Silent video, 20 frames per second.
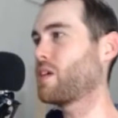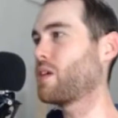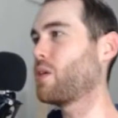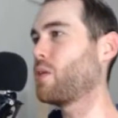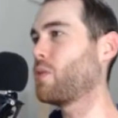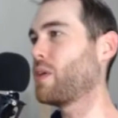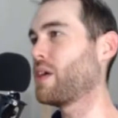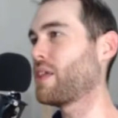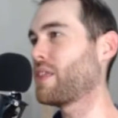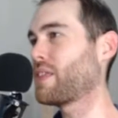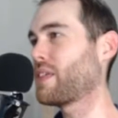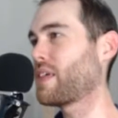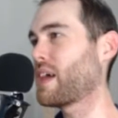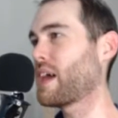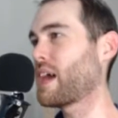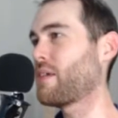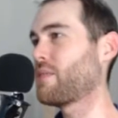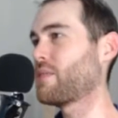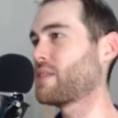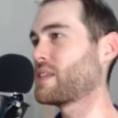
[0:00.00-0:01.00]
go with
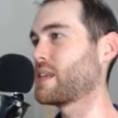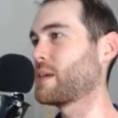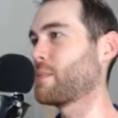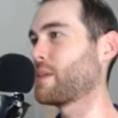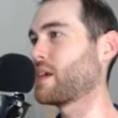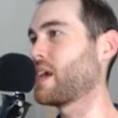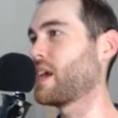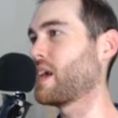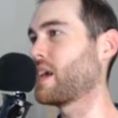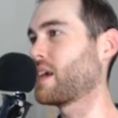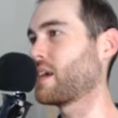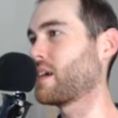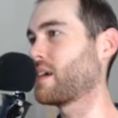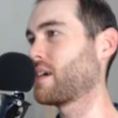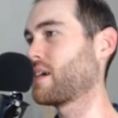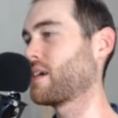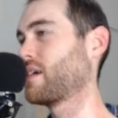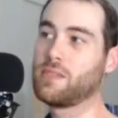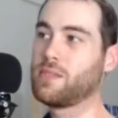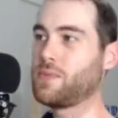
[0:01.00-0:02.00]
have a stomach
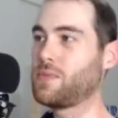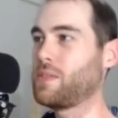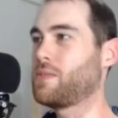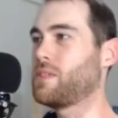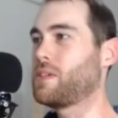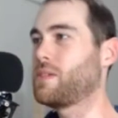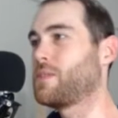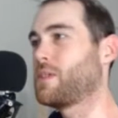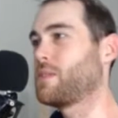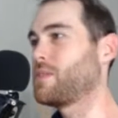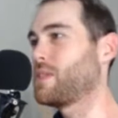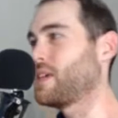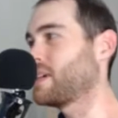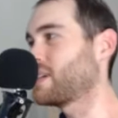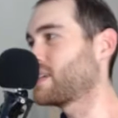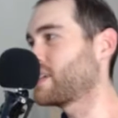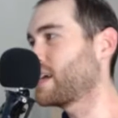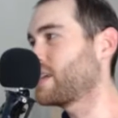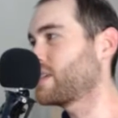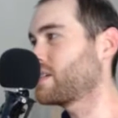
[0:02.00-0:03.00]
ache. It's 50-50
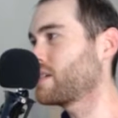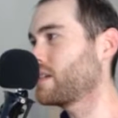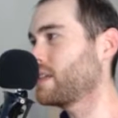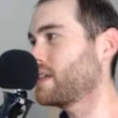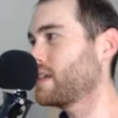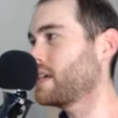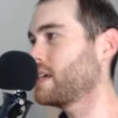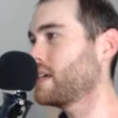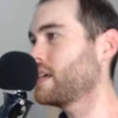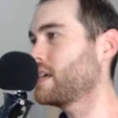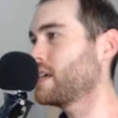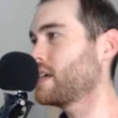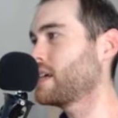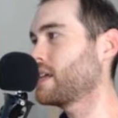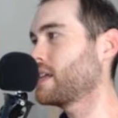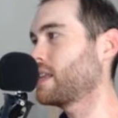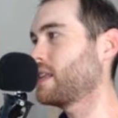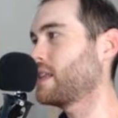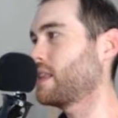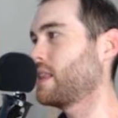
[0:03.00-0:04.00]
essentially.
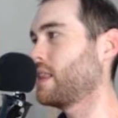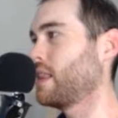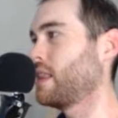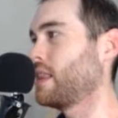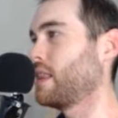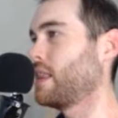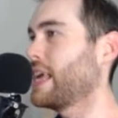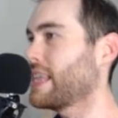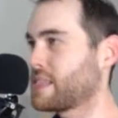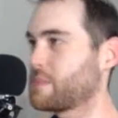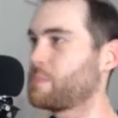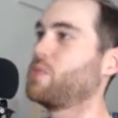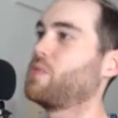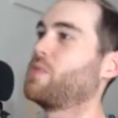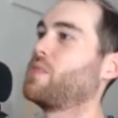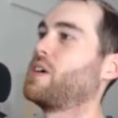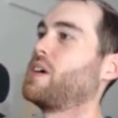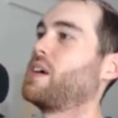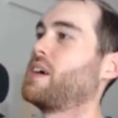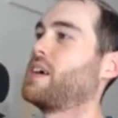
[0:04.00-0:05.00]
Let's
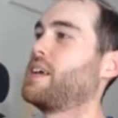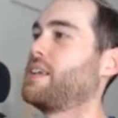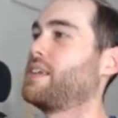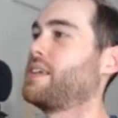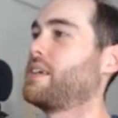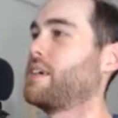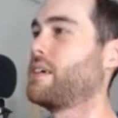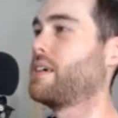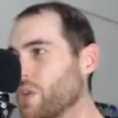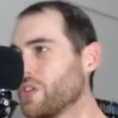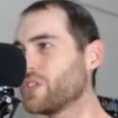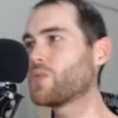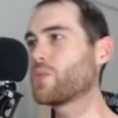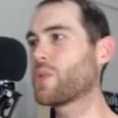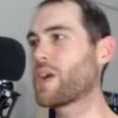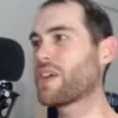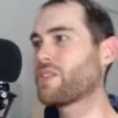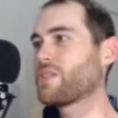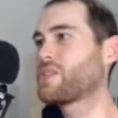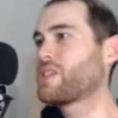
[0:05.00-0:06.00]
move on. Would you
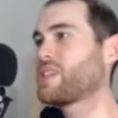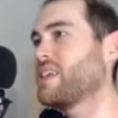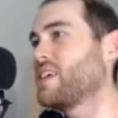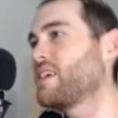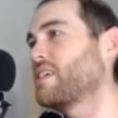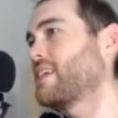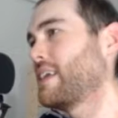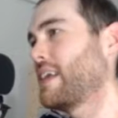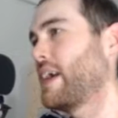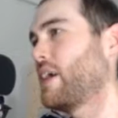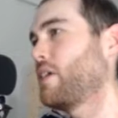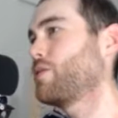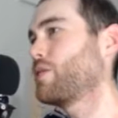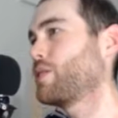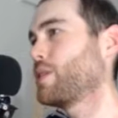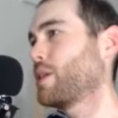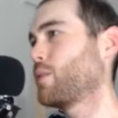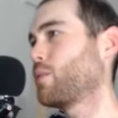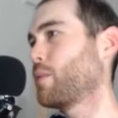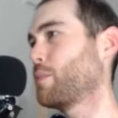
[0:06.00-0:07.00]
rather steal an
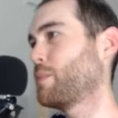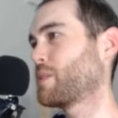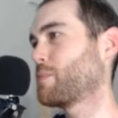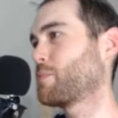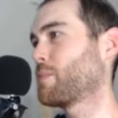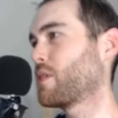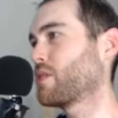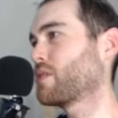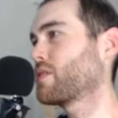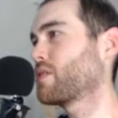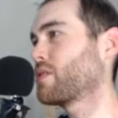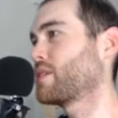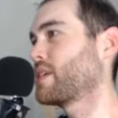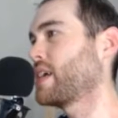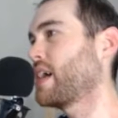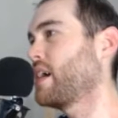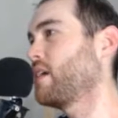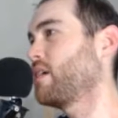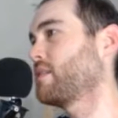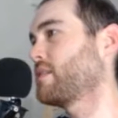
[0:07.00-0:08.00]
elderly woman's purse or
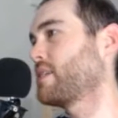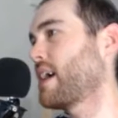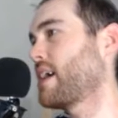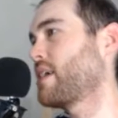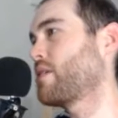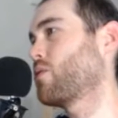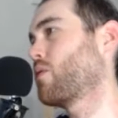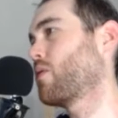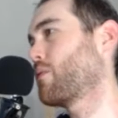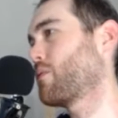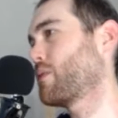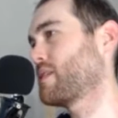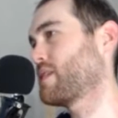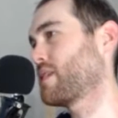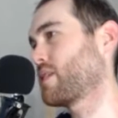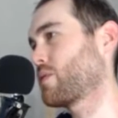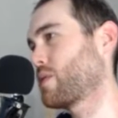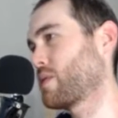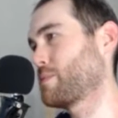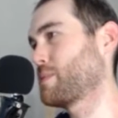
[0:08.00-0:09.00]
tell 10 orphans
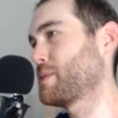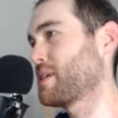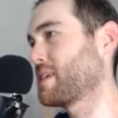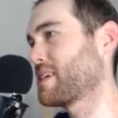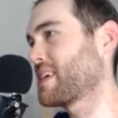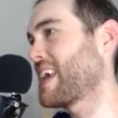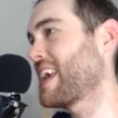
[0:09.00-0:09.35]
that Christmas is